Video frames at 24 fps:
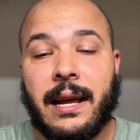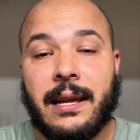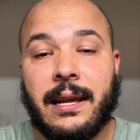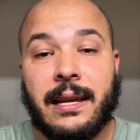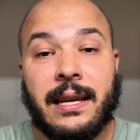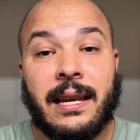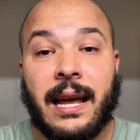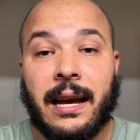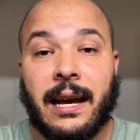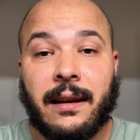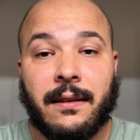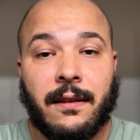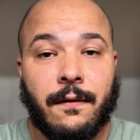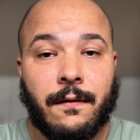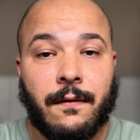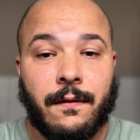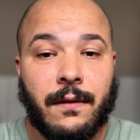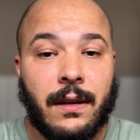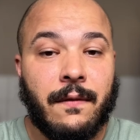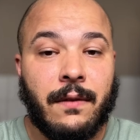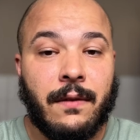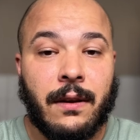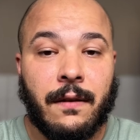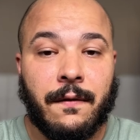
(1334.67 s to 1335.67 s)
inactive,
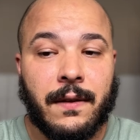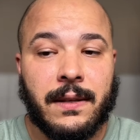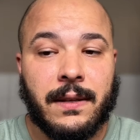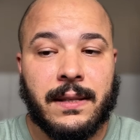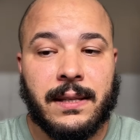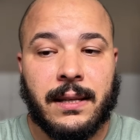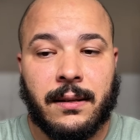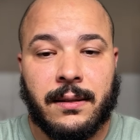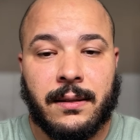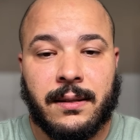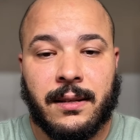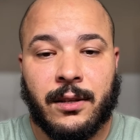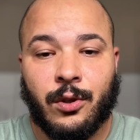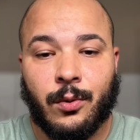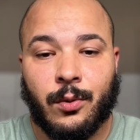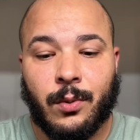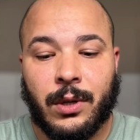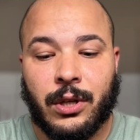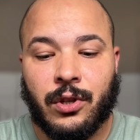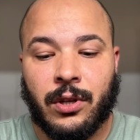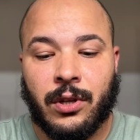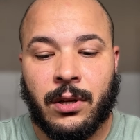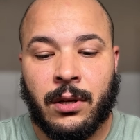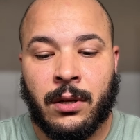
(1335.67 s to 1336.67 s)
even if it's in a
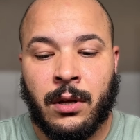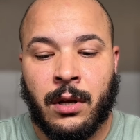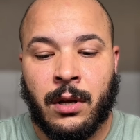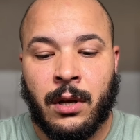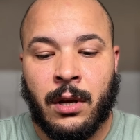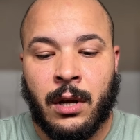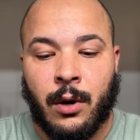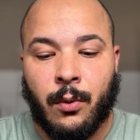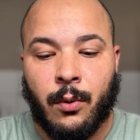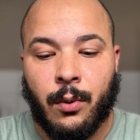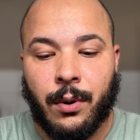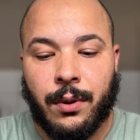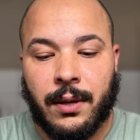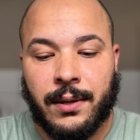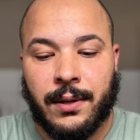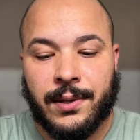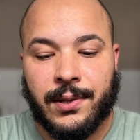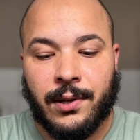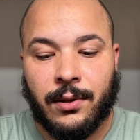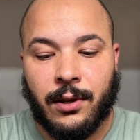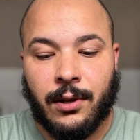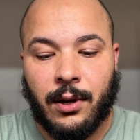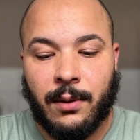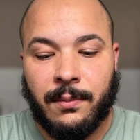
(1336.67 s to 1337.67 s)
situation where things
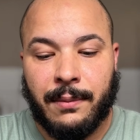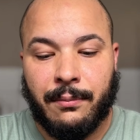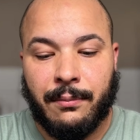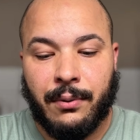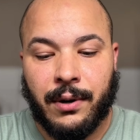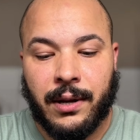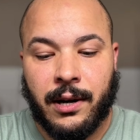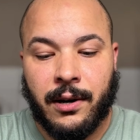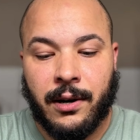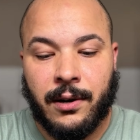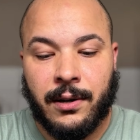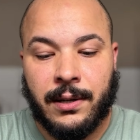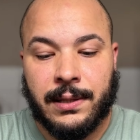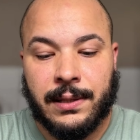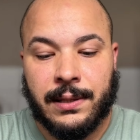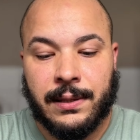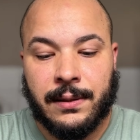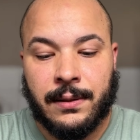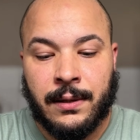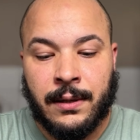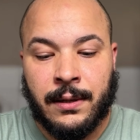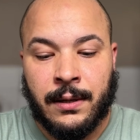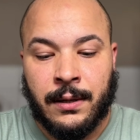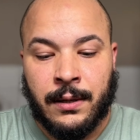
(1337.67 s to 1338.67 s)
are a little bit precarious.
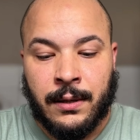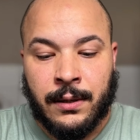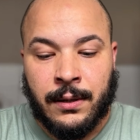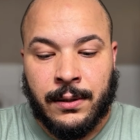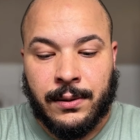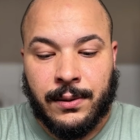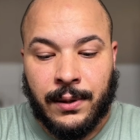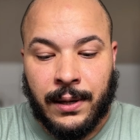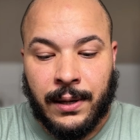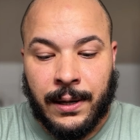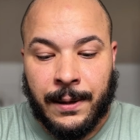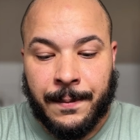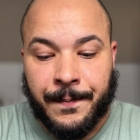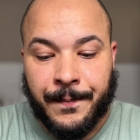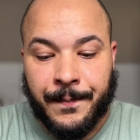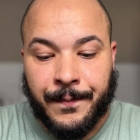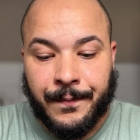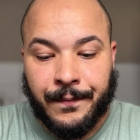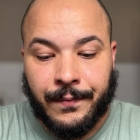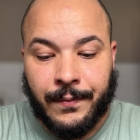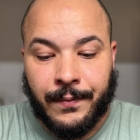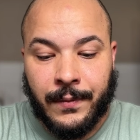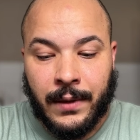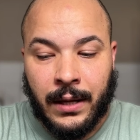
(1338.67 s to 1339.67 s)
So yeah,
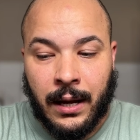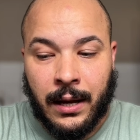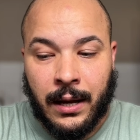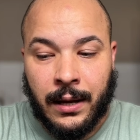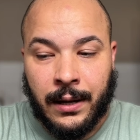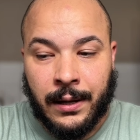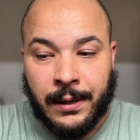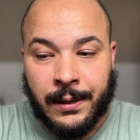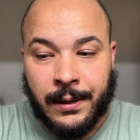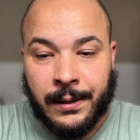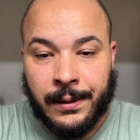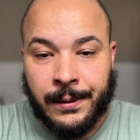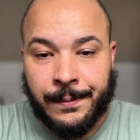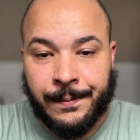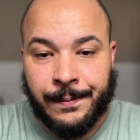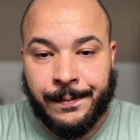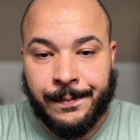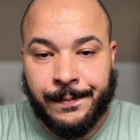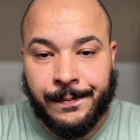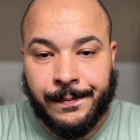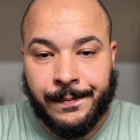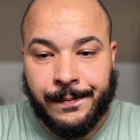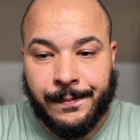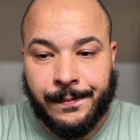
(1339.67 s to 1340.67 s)

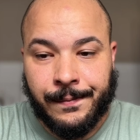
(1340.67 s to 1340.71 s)
um,